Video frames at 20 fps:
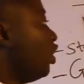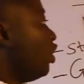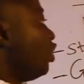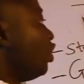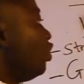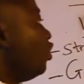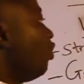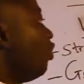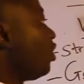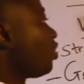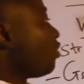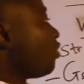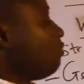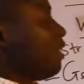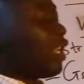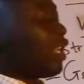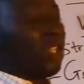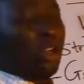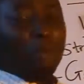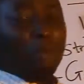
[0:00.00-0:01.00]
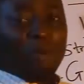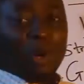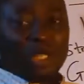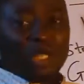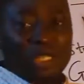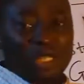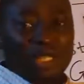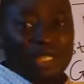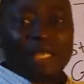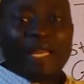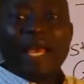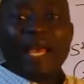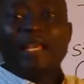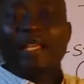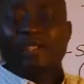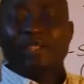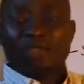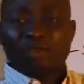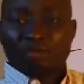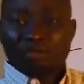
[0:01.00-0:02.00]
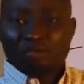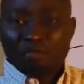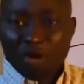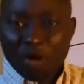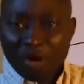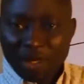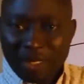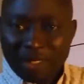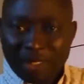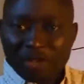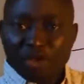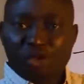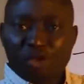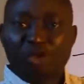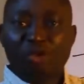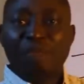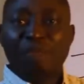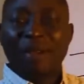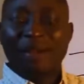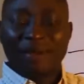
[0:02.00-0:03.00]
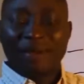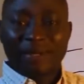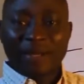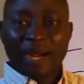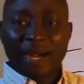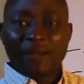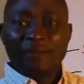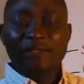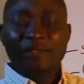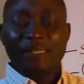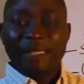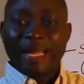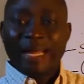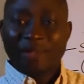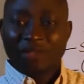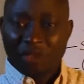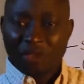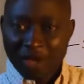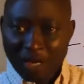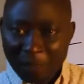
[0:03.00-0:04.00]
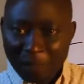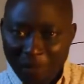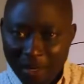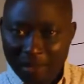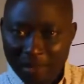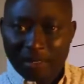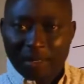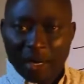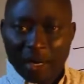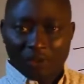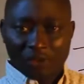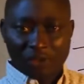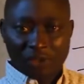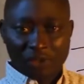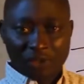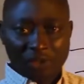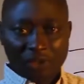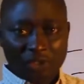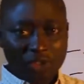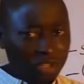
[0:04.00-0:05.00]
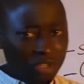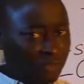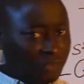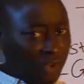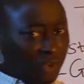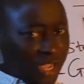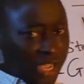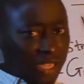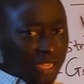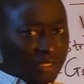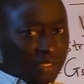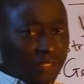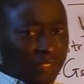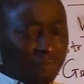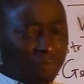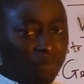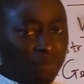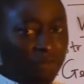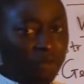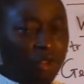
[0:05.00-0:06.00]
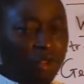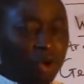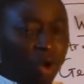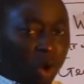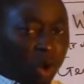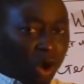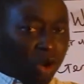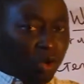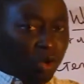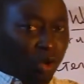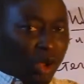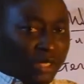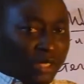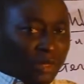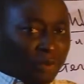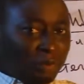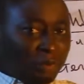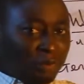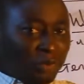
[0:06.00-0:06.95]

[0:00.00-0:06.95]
you want to make your body like more than 2 paragraphs, like 3 paragraphs. Don't forget, always